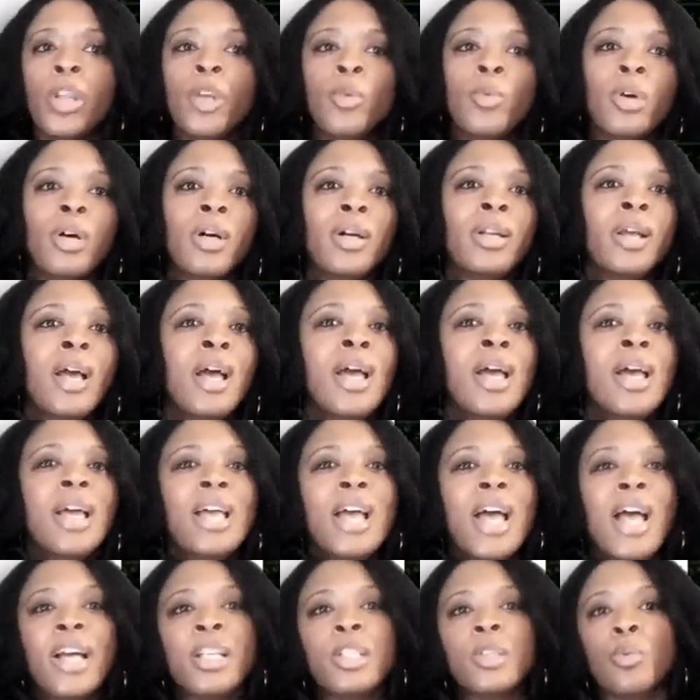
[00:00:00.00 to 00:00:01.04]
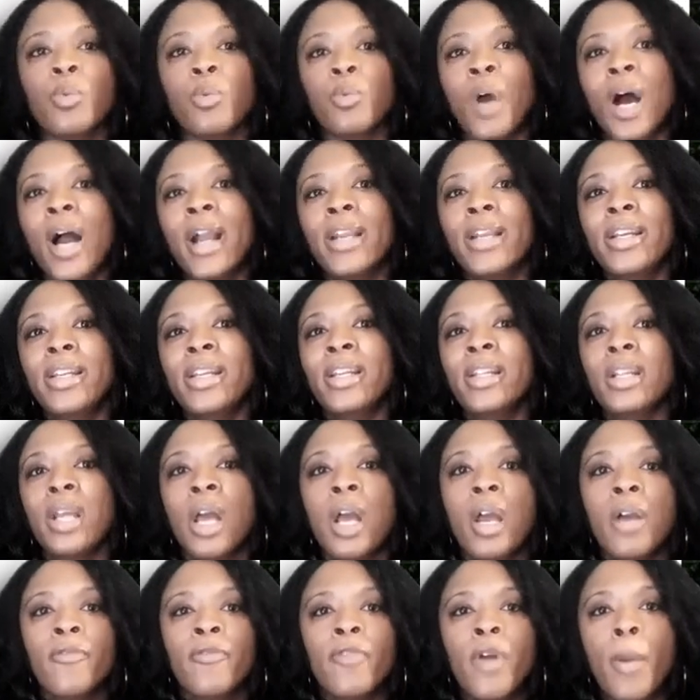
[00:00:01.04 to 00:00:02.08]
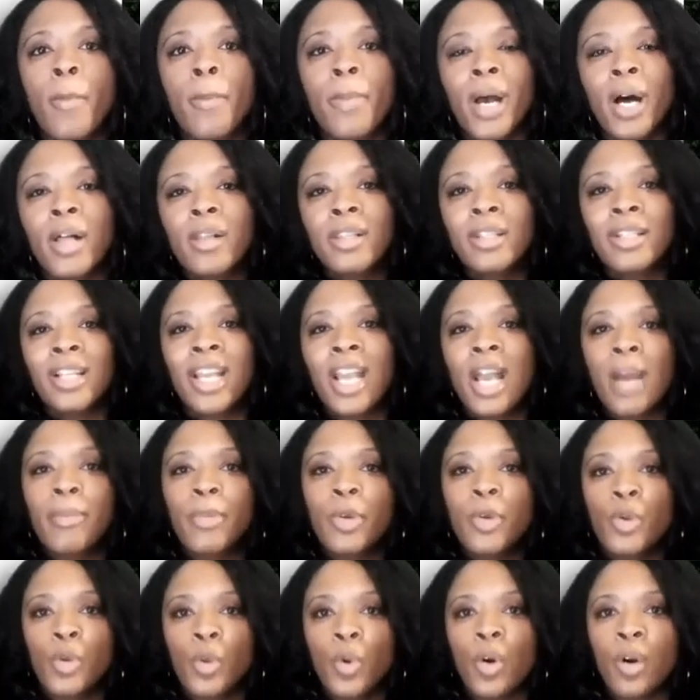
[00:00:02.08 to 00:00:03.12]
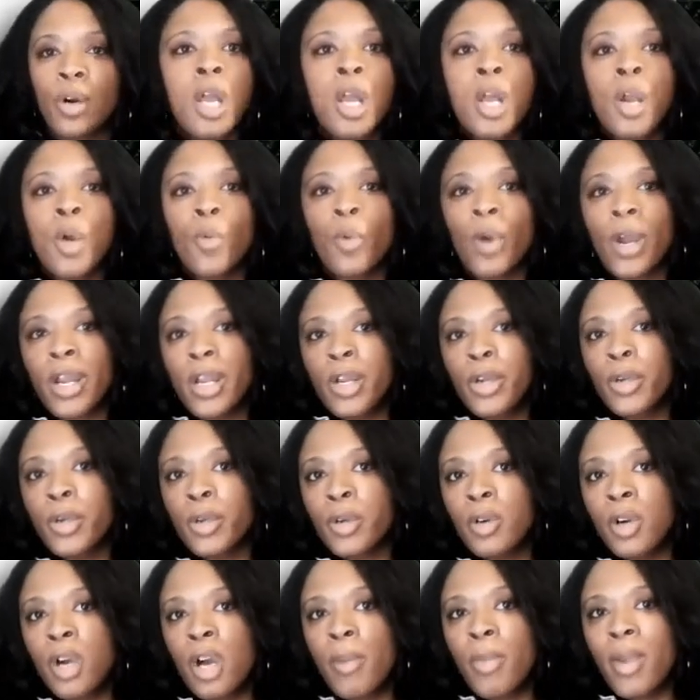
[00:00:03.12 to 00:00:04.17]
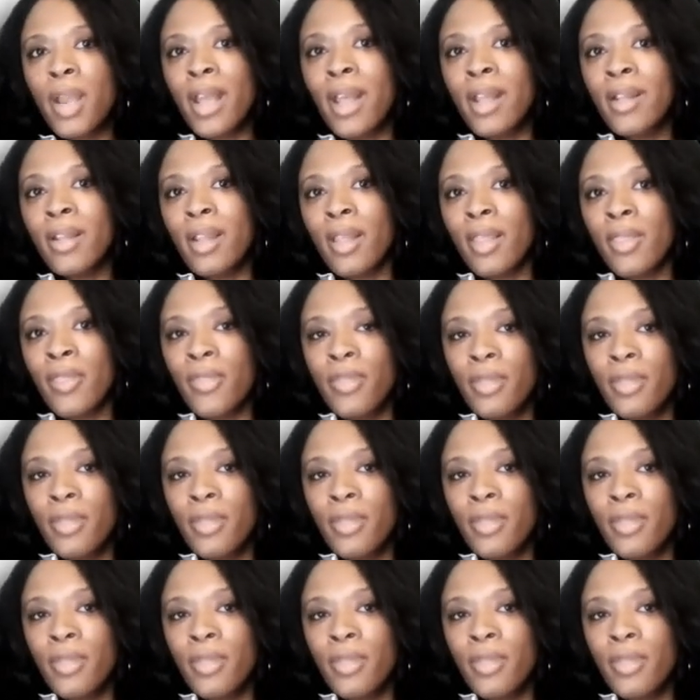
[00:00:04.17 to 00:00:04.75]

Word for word: 21, has rocketed from Bethlehem, New York, where he grew up and